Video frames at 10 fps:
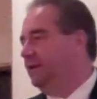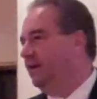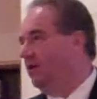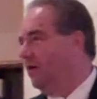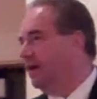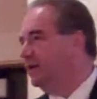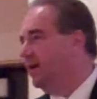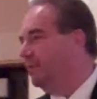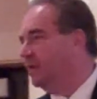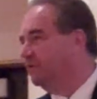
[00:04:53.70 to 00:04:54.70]
in our
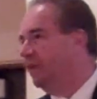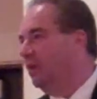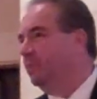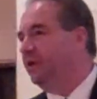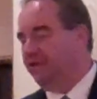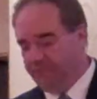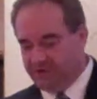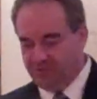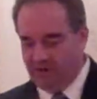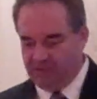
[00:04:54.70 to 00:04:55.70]
economic development
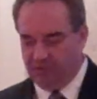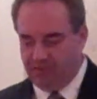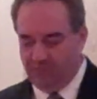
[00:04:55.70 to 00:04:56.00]
infrastructure.